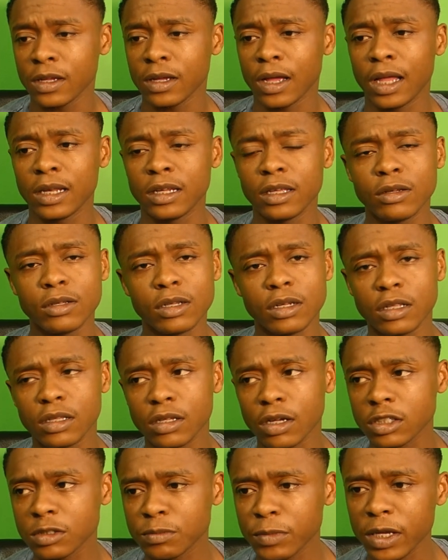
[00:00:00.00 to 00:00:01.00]
And it
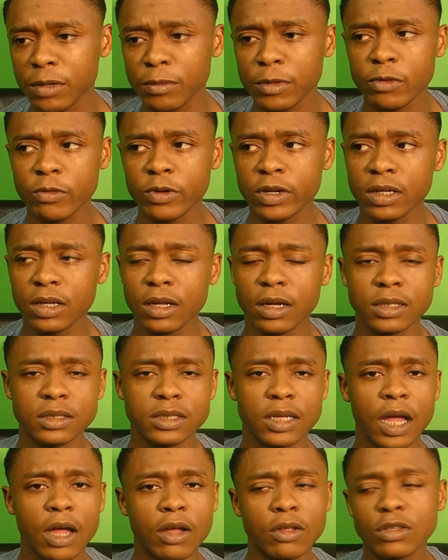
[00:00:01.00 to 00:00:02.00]
does make me realise,
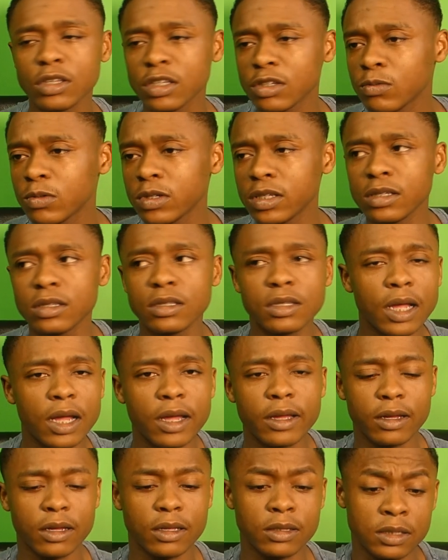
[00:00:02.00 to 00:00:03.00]
how did we,
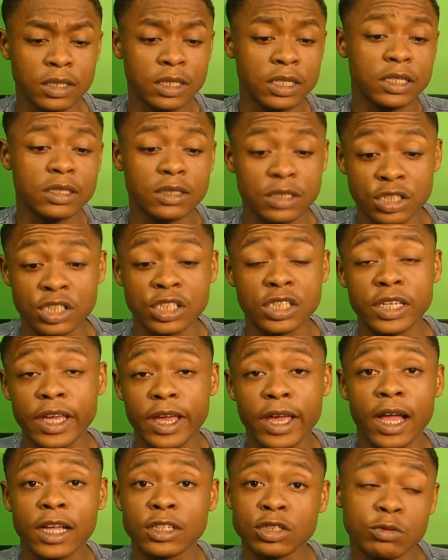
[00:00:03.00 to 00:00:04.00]
like, did she
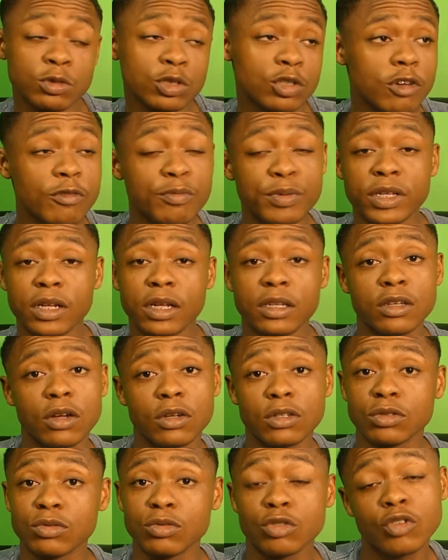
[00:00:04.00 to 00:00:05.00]
get it as a result of being at the
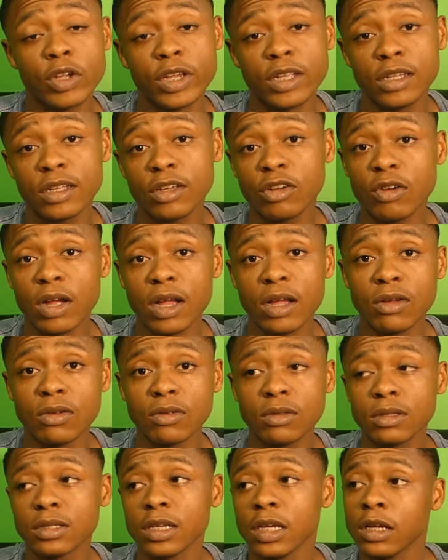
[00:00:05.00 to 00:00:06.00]
Arsenal training
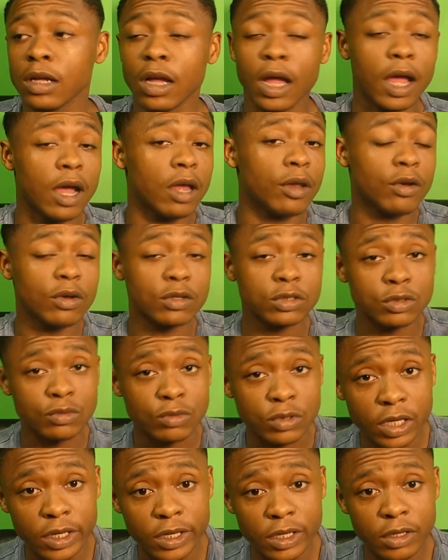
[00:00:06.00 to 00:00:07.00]
ground, at an
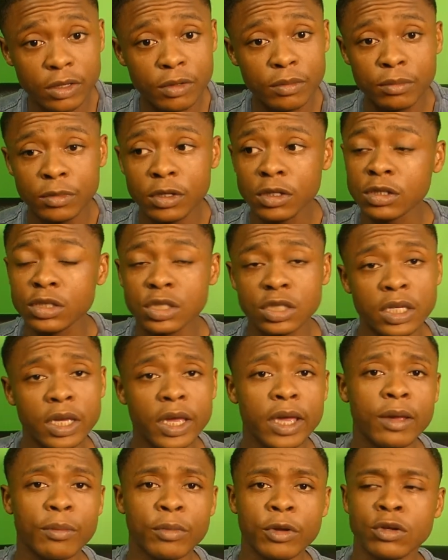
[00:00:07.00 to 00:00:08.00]
Arsenal game? Do you
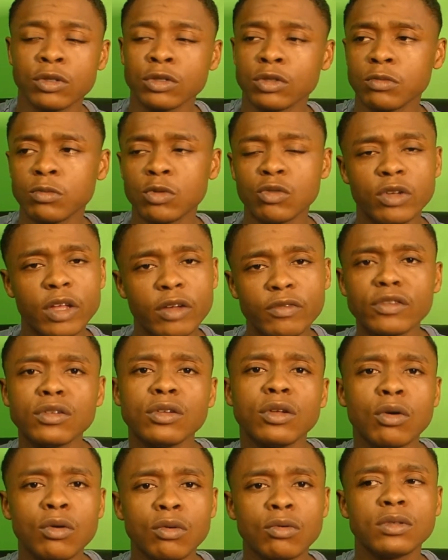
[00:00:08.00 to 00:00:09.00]
get it? Because we'll never
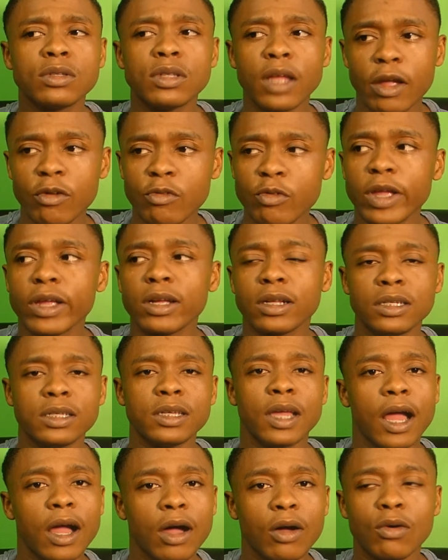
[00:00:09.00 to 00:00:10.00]
know
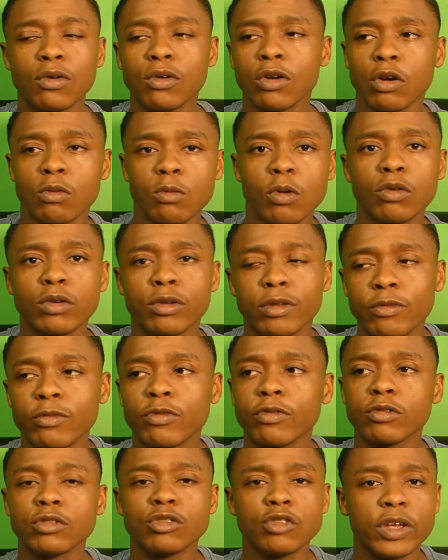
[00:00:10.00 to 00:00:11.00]
directly how Corona
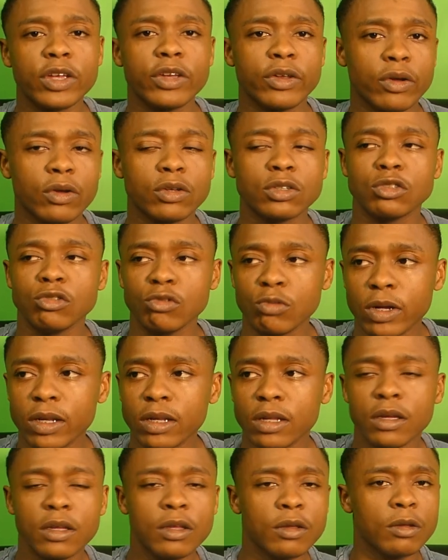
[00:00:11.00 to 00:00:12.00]
infiltrated Arsenal
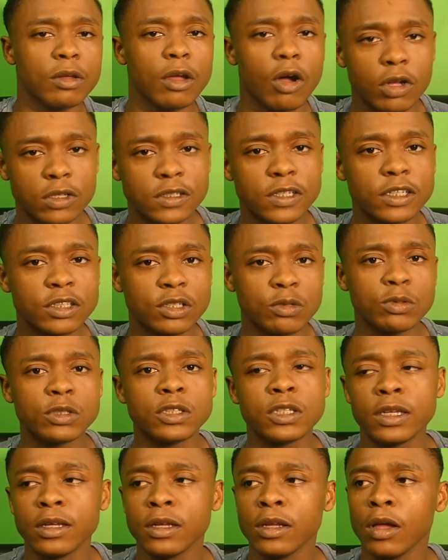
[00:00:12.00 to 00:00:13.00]
when Arteta
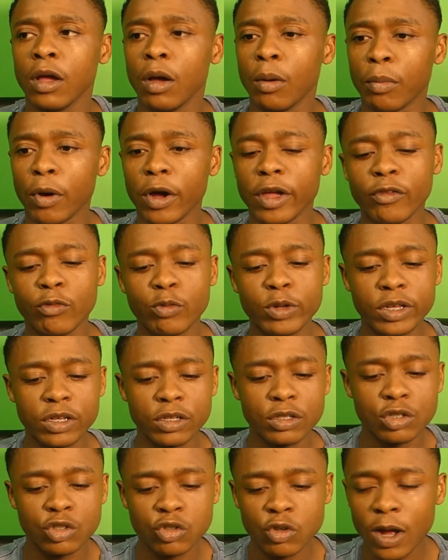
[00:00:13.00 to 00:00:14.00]
was it. But if we
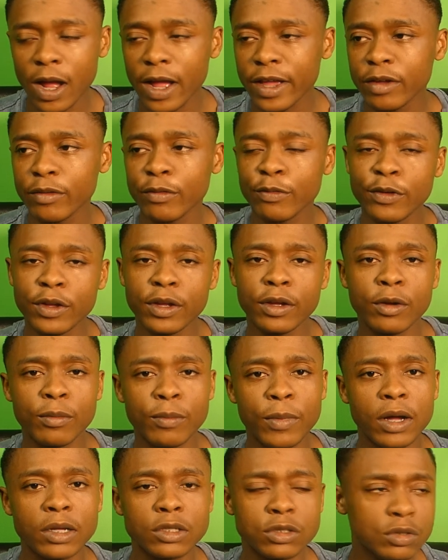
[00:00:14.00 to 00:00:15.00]
can try and think
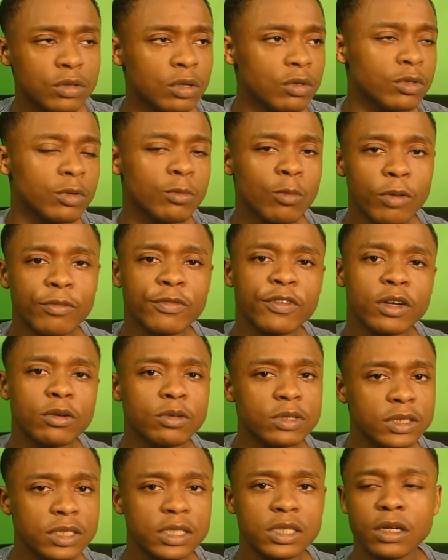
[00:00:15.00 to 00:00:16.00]
about, you know, the one thing I
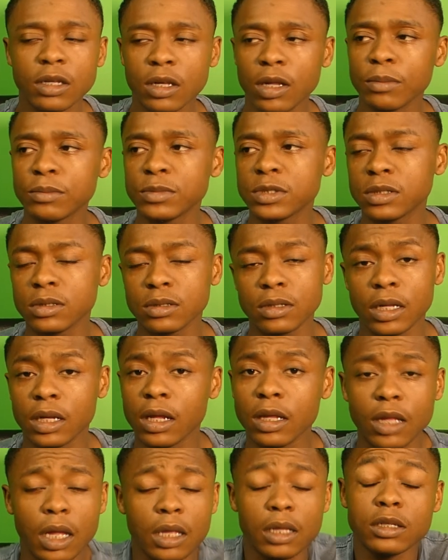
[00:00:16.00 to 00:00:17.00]
want to see clubs, and
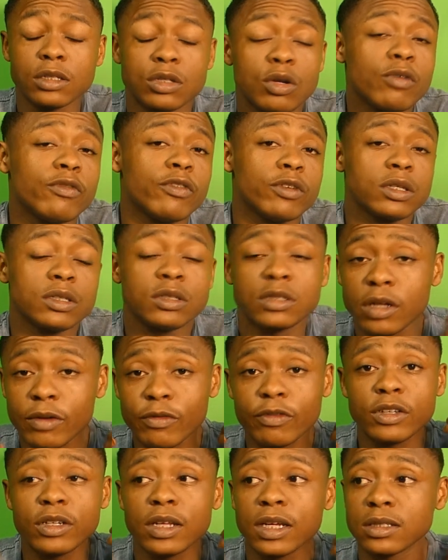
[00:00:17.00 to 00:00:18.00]
it's
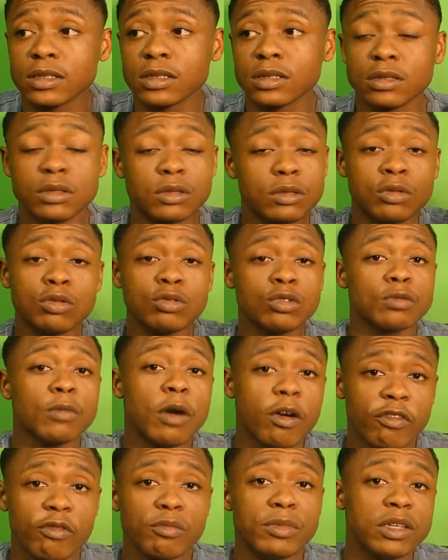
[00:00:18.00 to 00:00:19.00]
something that's too
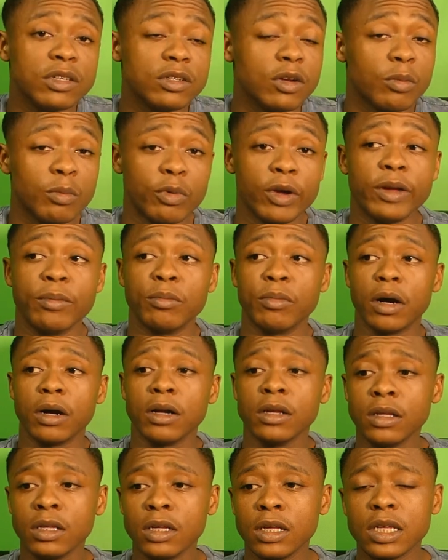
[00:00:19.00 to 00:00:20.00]
smart for me to comprehend,
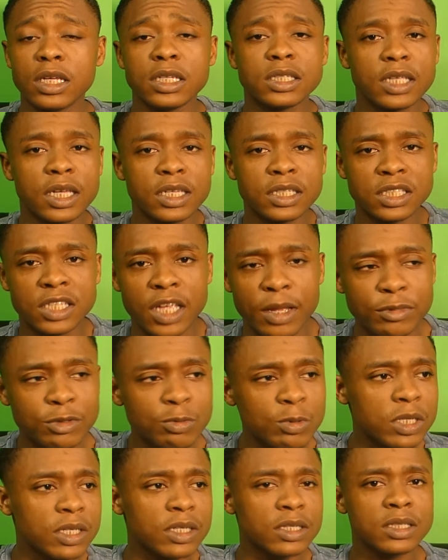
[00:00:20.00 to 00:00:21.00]
but is there steps
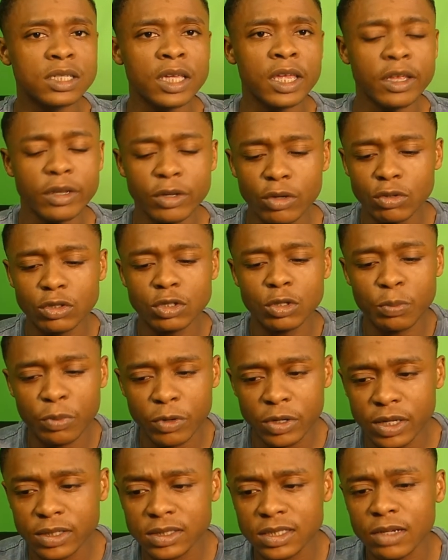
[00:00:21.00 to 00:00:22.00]
we can take, not to
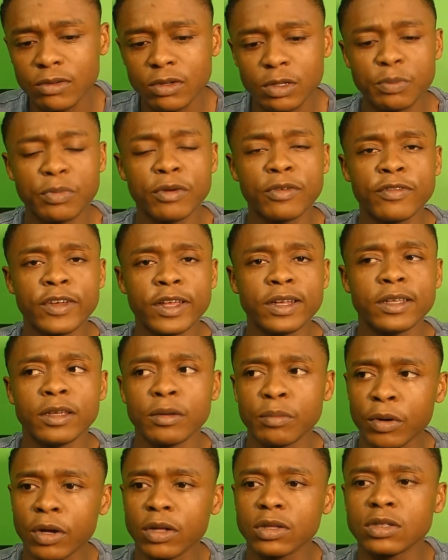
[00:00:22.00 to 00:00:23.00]
necessarily prevent
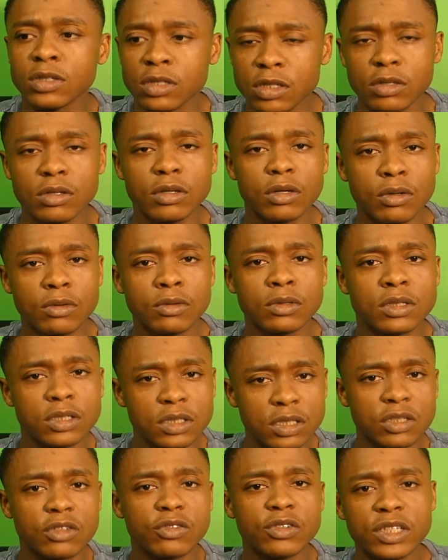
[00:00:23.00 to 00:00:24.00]
it, but to, you know, to
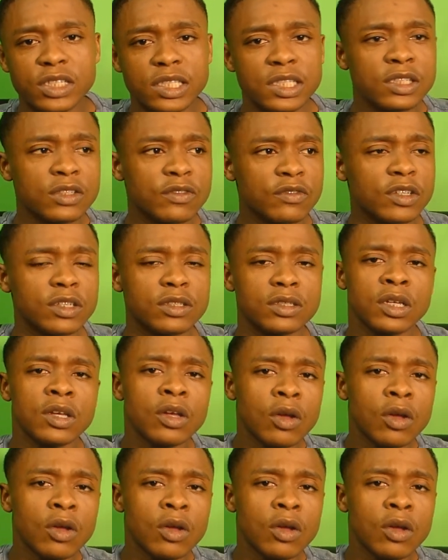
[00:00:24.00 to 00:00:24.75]
decrease these things